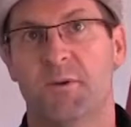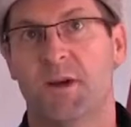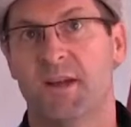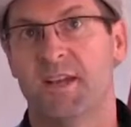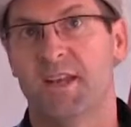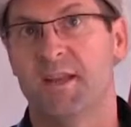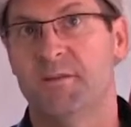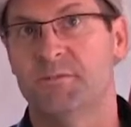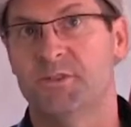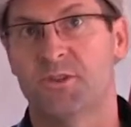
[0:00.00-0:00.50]

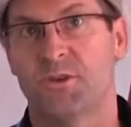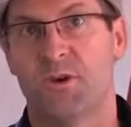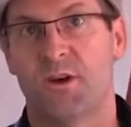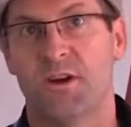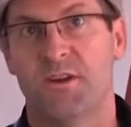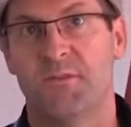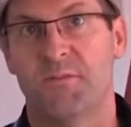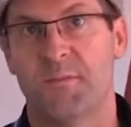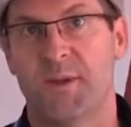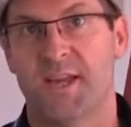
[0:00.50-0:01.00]
My name's
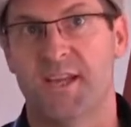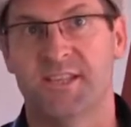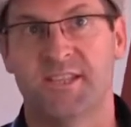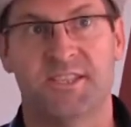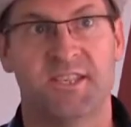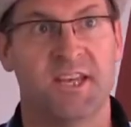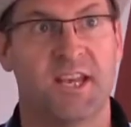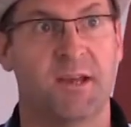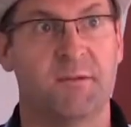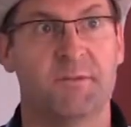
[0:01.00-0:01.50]
Garth
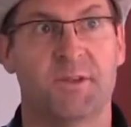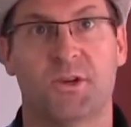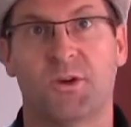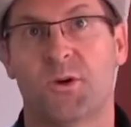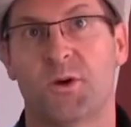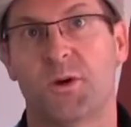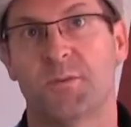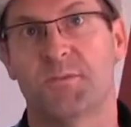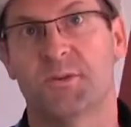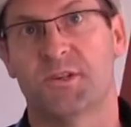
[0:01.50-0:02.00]
Massey. I'm the
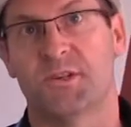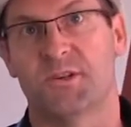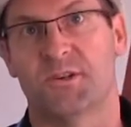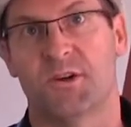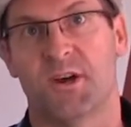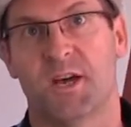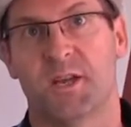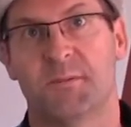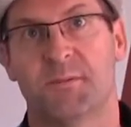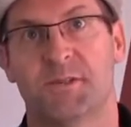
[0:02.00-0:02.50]
corporate
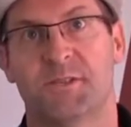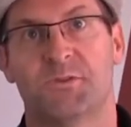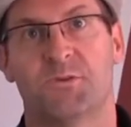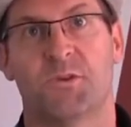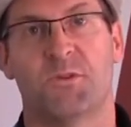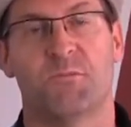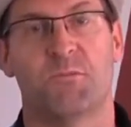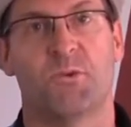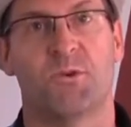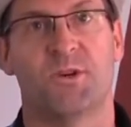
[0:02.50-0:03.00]
agronomist
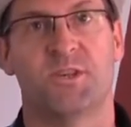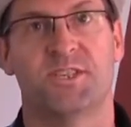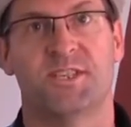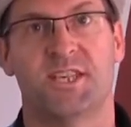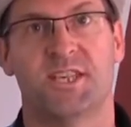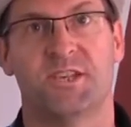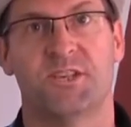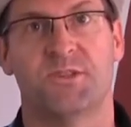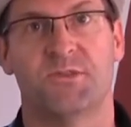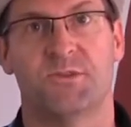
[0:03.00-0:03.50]
with
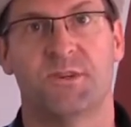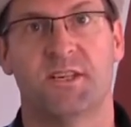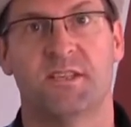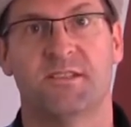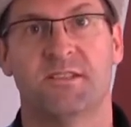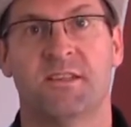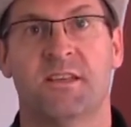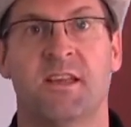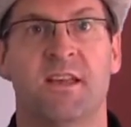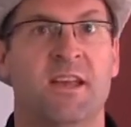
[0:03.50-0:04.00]
Morris
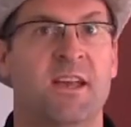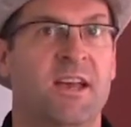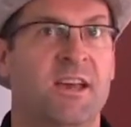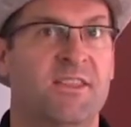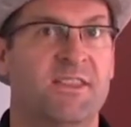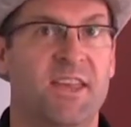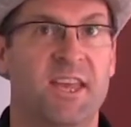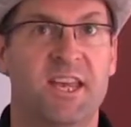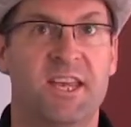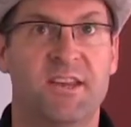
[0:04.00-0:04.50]
Industries.
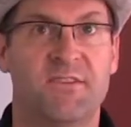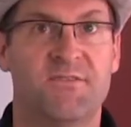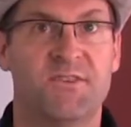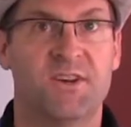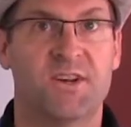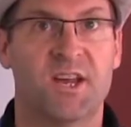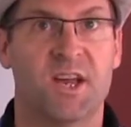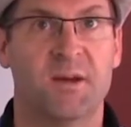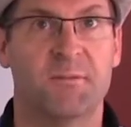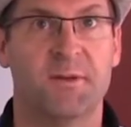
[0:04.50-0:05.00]
Thank you
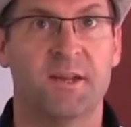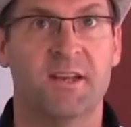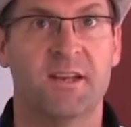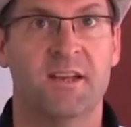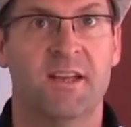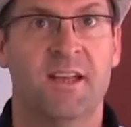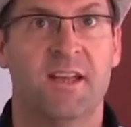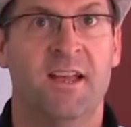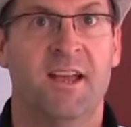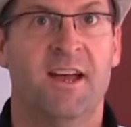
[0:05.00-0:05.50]
for
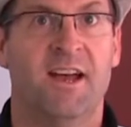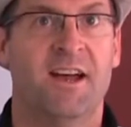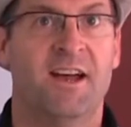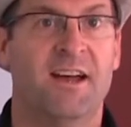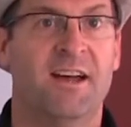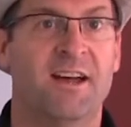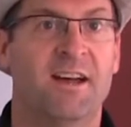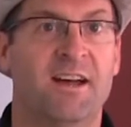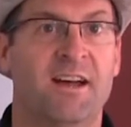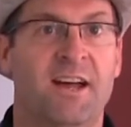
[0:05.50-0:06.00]
coming.
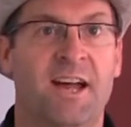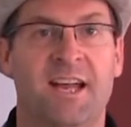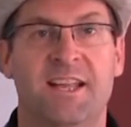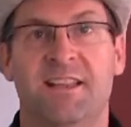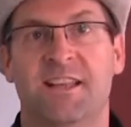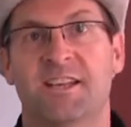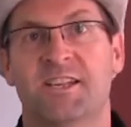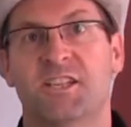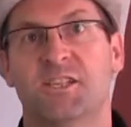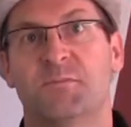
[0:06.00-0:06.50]

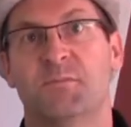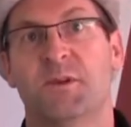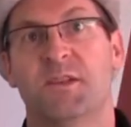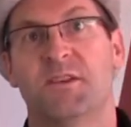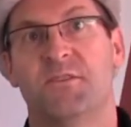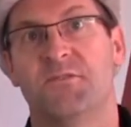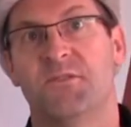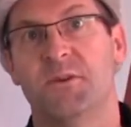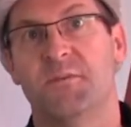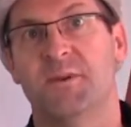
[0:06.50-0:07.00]
I'd like to
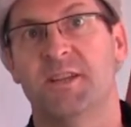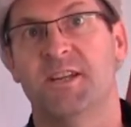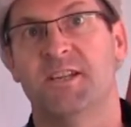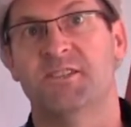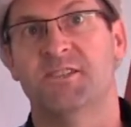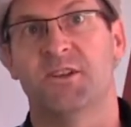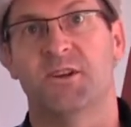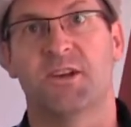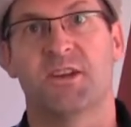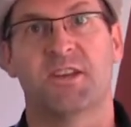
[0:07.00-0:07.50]
spend a few
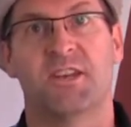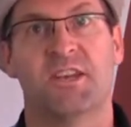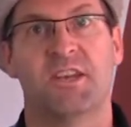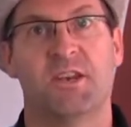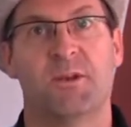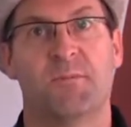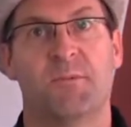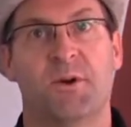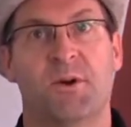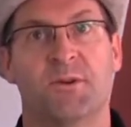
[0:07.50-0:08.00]
minutes talking to
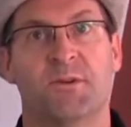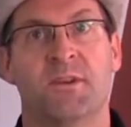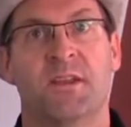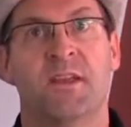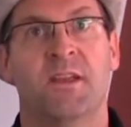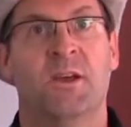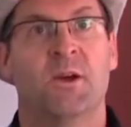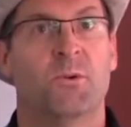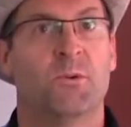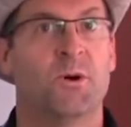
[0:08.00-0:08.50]
you about
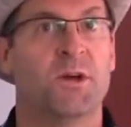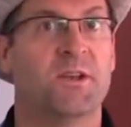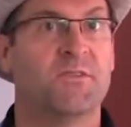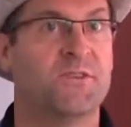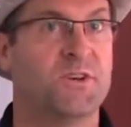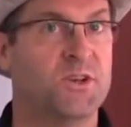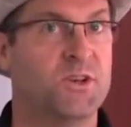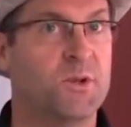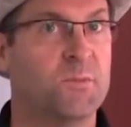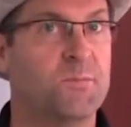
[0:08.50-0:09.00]
one
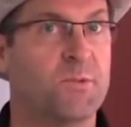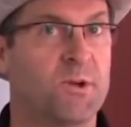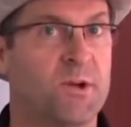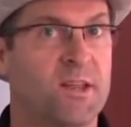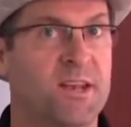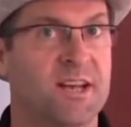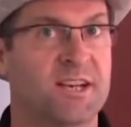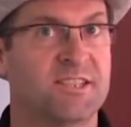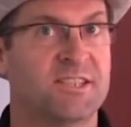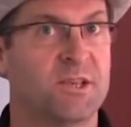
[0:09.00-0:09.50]
of our new
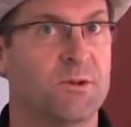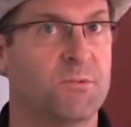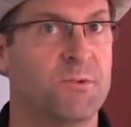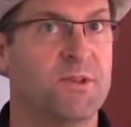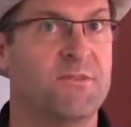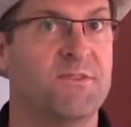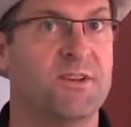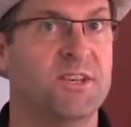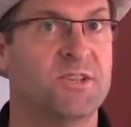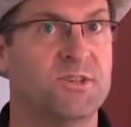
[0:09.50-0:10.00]
products that
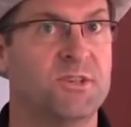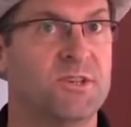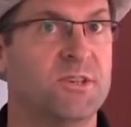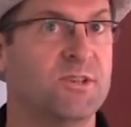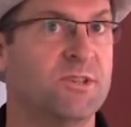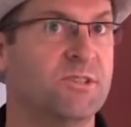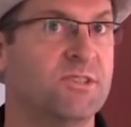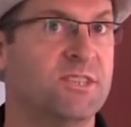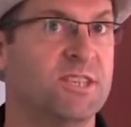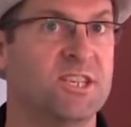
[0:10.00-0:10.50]
we've
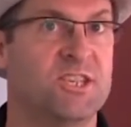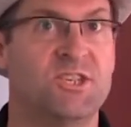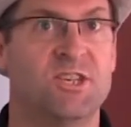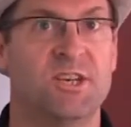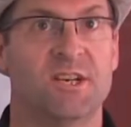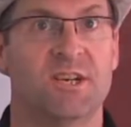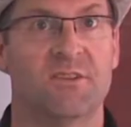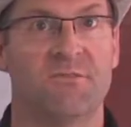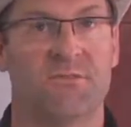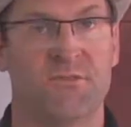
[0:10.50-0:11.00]
introduced this
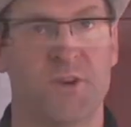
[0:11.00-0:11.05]
year at